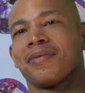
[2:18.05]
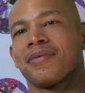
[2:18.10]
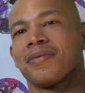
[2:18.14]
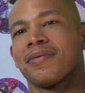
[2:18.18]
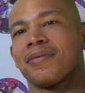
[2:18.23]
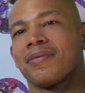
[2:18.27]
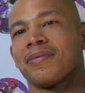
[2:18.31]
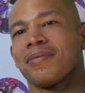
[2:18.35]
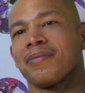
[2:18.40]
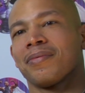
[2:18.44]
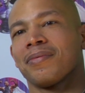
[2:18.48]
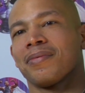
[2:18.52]

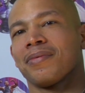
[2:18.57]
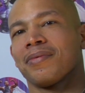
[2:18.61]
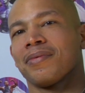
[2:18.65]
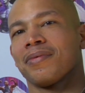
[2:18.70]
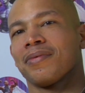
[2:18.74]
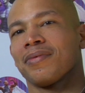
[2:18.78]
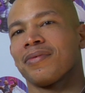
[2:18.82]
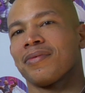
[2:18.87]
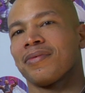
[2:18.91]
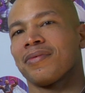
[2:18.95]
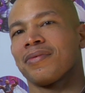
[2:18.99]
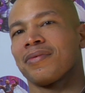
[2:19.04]

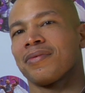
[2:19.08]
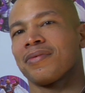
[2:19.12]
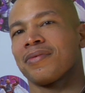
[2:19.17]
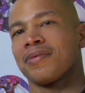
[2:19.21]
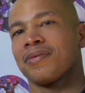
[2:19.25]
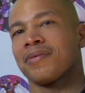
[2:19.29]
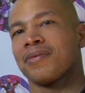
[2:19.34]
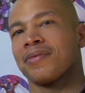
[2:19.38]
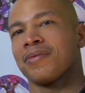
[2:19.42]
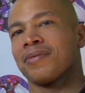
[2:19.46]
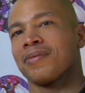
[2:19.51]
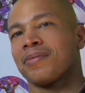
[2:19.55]

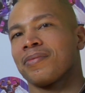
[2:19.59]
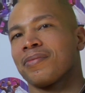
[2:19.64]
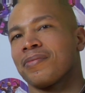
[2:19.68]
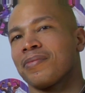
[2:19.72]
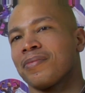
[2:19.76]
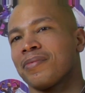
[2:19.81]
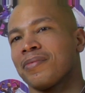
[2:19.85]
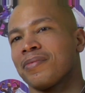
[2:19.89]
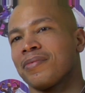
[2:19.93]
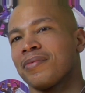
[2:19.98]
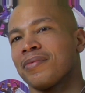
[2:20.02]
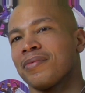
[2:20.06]

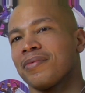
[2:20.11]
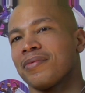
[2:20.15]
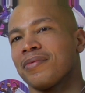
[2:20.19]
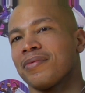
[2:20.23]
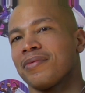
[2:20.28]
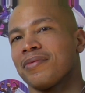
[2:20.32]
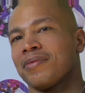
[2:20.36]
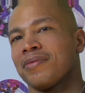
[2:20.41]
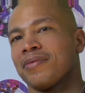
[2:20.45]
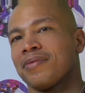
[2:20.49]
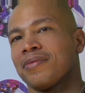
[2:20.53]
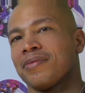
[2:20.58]

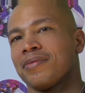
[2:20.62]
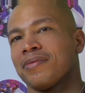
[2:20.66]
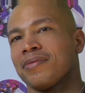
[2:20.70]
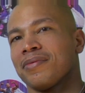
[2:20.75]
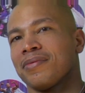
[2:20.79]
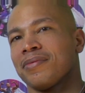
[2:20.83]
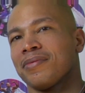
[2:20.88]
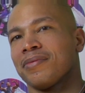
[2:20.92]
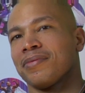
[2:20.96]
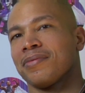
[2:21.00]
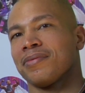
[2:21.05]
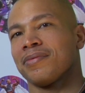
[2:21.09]

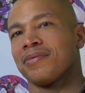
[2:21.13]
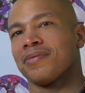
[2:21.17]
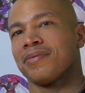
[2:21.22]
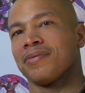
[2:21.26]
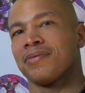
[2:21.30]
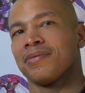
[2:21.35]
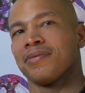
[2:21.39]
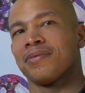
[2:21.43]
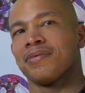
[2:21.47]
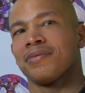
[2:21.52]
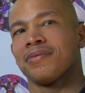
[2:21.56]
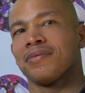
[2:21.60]

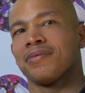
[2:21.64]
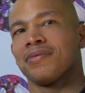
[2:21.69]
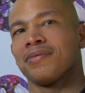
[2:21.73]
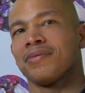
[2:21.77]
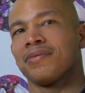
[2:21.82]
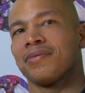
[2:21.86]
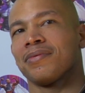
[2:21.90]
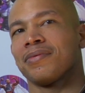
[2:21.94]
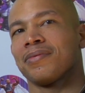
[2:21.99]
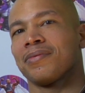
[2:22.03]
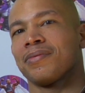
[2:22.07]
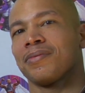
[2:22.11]

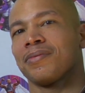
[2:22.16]
The person shown says nothing.